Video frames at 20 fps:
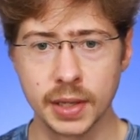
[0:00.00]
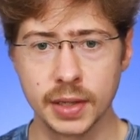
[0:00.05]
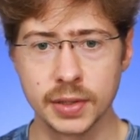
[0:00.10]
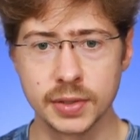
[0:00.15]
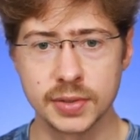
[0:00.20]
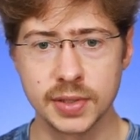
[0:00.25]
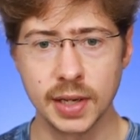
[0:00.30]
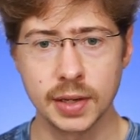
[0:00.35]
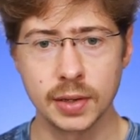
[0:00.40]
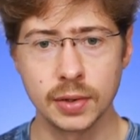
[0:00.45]

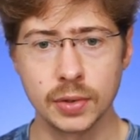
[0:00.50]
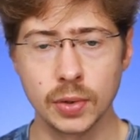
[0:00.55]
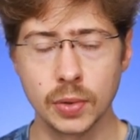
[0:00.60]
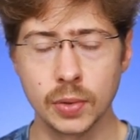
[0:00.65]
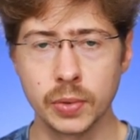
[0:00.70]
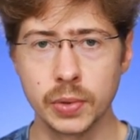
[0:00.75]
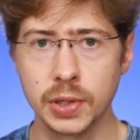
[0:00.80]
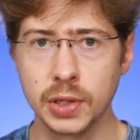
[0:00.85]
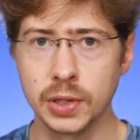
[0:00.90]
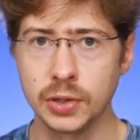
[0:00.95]
second
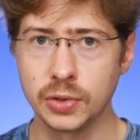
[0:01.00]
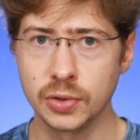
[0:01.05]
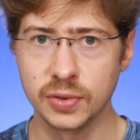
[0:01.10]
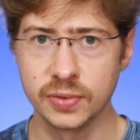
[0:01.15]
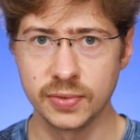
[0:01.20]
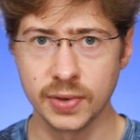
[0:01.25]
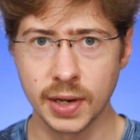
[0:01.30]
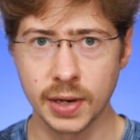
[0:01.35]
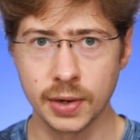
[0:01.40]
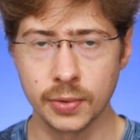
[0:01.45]
only to
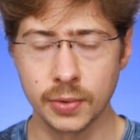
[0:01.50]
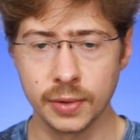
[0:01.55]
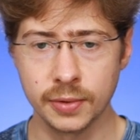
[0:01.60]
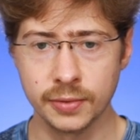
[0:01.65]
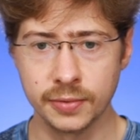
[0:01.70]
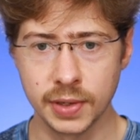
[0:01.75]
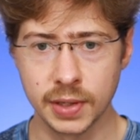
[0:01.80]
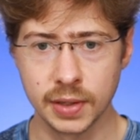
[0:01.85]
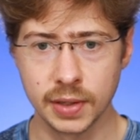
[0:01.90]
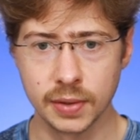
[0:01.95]
viral
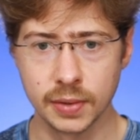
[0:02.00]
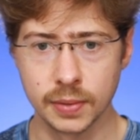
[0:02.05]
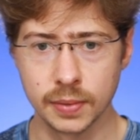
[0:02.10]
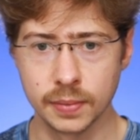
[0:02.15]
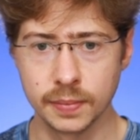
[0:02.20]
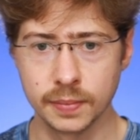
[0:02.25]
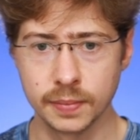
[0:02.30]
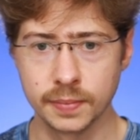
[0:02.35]
video.